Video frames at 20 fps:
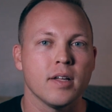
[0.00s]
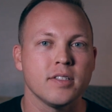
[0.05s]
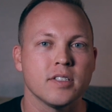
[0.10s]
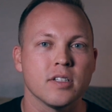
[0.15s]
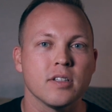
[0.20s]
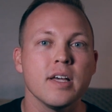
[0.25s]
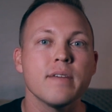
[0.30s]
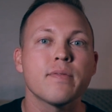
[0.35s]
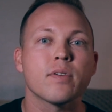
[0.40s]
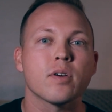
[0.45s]

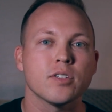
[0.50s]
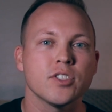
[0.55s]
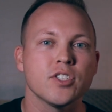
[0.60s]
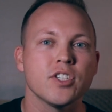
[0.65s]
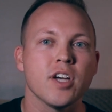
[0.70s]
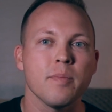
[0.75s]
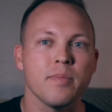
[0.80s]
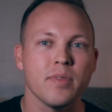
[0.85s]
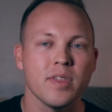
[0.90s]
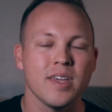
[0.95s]
deliver
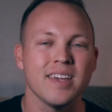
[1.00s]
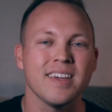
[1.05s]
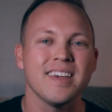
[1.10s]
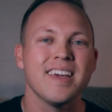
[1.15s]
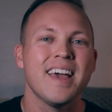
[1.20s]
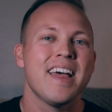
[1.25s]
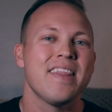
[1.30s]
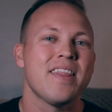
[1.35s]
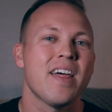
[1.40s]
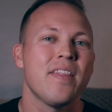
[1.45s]

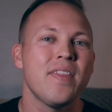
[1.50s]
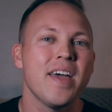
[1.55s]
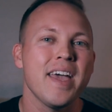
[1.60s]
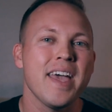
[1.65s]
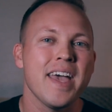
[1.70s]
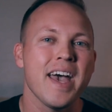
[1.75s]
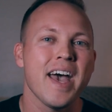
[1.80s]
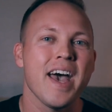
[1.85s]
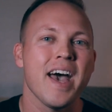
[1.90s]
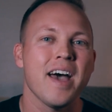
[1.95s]
something that
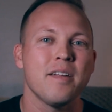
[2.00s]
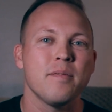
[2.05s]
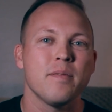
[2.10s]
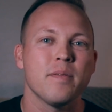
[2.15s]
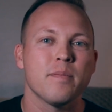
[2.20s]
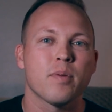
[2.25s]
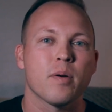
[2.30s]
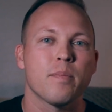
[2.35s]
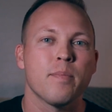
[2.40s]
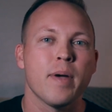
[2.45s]
they
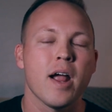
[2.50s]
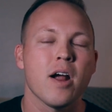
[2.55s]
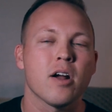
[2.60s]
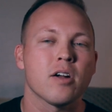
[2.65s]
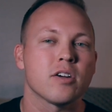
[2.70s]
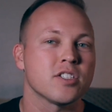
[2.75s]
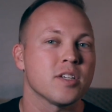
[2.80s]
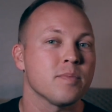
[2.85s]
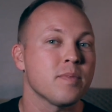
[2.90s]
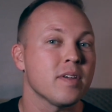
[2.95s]
had
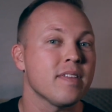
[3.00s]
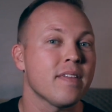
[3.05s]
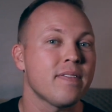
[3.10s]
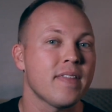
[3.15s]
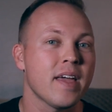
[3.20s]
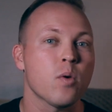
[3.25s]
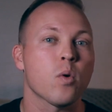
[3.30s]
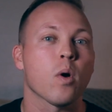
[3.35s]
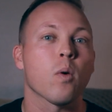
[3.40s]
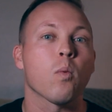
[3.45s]
prepared or something that
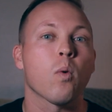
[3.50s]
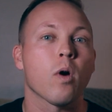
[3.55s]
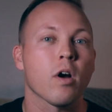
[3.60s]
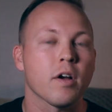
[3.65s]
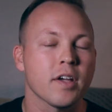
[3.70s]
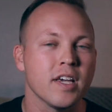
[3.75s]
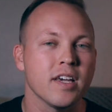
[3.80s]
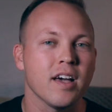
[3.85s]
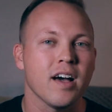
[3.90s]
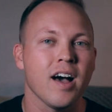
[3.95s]
they were
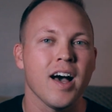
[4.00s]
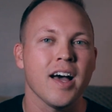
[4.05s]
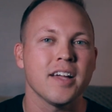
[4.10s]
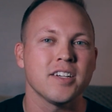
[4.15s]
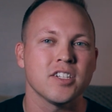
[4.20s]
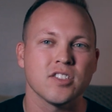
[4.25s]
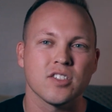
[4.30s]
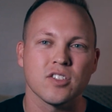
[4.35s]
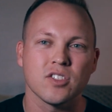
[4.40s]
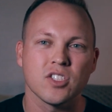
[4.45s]
working
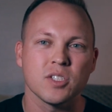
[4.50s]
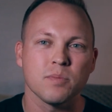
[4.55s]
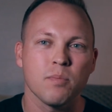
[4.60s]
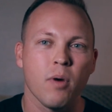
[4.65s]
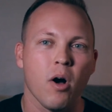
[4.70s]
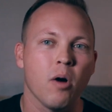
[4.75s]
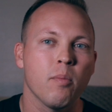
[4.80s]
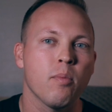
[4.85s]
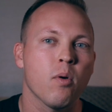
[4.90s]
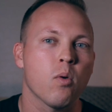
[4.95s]
on, just a
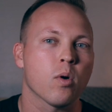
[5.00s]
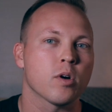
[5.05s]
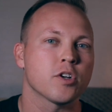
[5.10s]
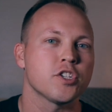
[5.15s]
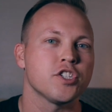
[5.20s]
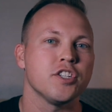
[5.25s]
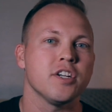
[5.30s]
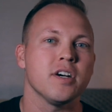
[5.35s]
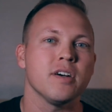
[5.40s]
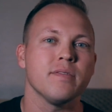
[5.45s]
small
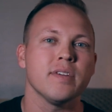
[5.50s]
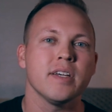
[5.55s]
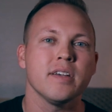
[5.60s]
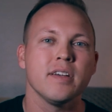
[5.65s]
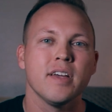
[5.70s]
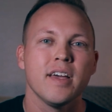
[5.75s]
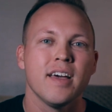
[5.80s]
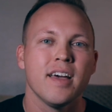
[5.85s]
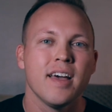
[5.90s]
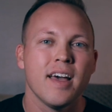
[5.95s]
portion of it.
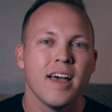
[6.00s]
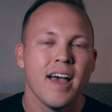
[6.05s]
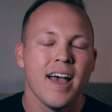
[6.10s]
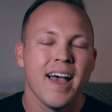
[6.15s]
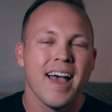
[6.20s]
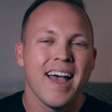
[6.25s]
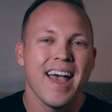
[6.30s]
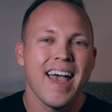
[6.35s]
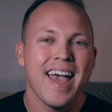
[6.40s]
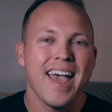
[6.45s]

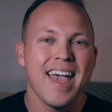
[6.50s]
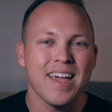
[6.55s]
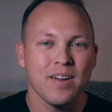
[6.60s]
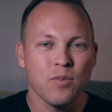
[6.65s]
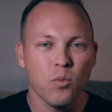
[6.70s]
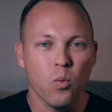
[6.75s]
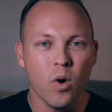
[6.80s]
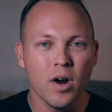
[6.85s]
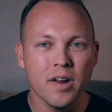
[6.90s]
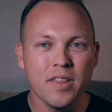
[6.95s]

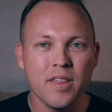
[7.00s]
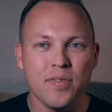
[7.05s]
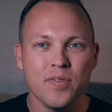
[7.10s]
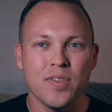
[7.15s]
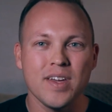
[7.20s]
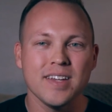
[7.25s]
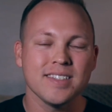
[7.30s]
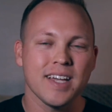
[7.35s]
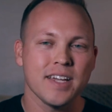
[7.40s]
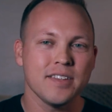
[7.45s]
And one of the
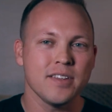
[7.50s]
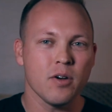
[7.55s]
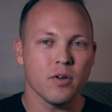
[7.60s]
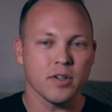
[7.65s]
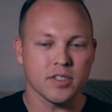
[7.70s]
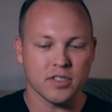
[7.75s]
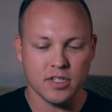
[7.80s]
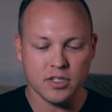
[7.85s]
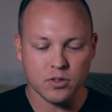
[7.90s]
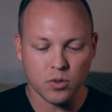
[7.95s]
things I
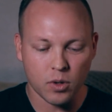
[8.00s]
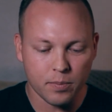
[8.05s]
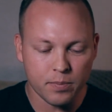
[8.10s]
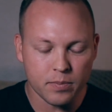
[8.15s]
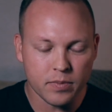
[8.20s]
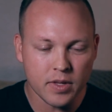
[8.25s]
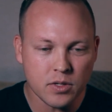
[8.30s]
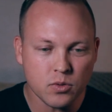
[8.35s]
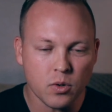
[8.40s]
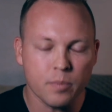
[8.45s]
noticed, these
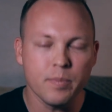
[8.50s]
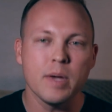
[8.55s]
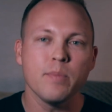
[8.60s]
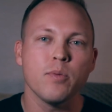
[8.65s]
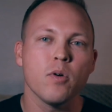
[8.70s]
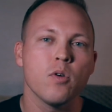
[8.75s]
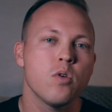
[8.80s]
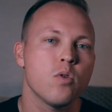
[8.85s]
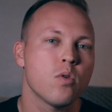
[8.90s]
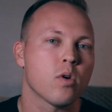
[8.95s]
were
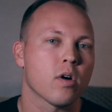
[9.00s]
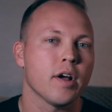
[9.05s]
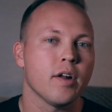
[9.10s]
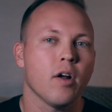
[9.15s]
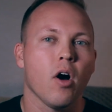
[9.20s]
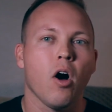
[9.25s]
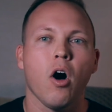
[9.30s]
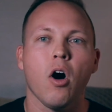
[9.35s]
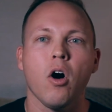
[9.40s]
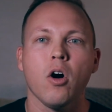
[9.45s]
people who were
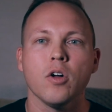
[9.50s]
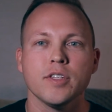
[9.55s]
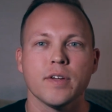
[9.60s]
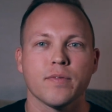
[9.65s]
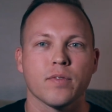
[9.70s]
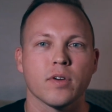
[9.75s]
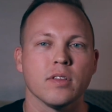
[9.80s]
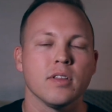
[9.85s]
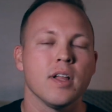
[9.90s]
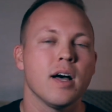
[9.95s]
at all
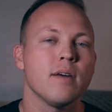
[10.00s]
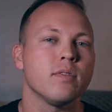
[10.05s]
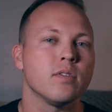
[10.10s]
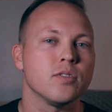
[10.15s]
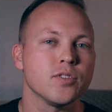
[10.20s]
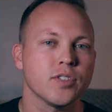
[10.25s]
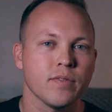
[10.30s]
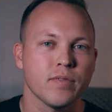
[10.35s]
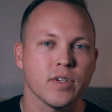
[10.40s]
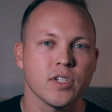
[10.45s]
different
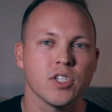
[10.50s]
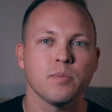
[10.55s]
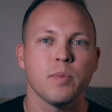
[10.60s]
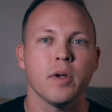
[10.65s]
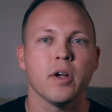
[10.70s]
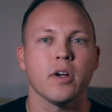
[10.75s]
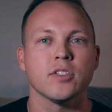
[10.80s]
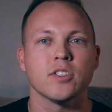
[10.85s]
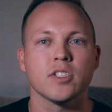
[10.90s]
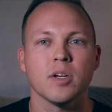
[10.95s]
levels of
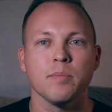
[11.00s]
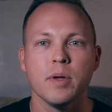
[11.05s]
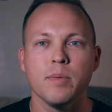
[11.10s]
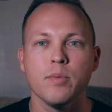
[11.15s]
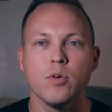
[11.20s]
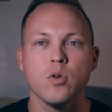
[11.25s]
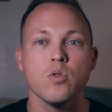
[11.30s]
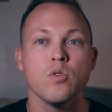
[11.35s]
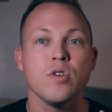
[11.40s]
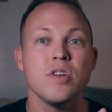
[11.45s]
experience. Some
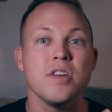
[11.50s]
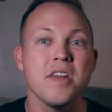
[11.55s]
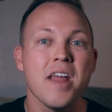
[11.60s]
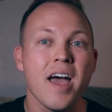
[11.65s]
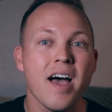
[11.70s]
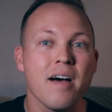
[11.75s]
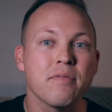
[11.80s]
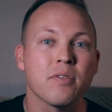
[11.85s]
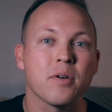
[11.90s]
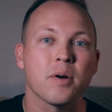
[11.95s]
people who
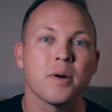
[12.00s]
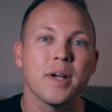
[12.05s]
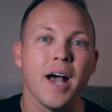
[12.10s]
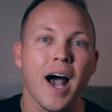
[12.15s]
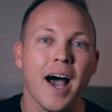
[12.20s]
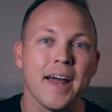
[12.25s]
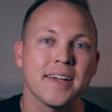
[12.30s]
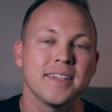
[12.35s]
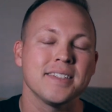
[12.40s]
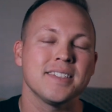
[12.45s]
never
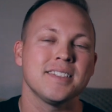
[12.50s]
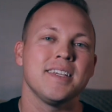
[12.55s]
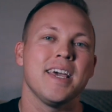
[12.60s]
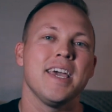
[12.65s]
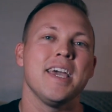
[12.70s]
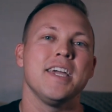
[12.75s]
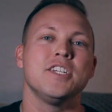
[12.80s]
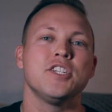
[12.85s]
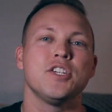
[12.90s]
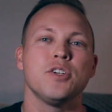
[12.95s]
got on
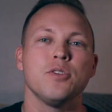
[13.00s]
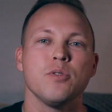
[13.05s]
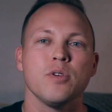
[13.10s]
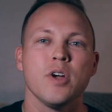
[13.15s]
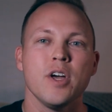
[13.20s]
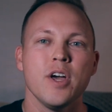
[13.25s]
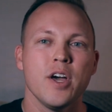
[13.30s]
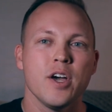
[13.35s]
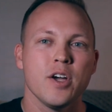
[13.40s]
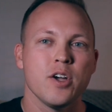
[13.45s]
stage, who
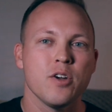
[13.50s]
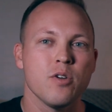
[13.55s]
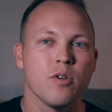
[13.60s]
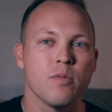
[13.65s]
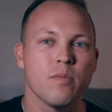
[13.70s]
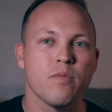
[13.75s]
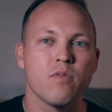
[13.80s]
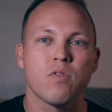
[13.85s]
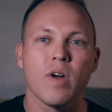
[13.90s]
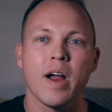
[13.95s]

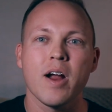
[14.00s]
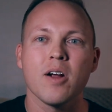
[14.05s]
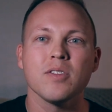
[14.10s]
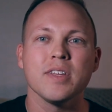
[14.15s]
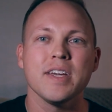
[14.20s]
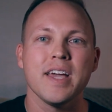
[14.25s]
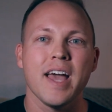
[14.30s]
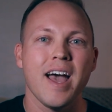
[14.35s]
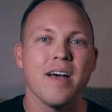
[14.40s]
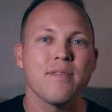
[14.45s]

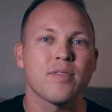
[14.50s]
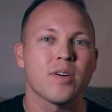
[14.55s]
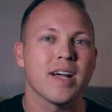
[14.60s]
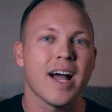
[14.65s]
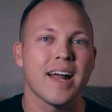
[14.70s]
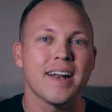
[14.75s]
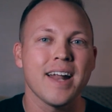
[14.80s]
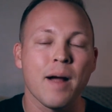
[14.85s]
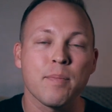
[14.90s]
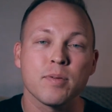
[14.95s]
rarely ever
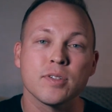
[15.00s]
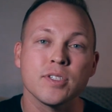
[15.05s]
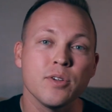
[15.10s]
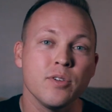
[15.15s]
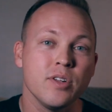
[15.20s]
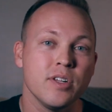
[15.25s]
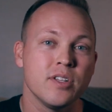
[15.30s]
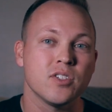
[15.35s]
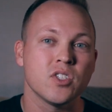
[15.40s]
got an opportunity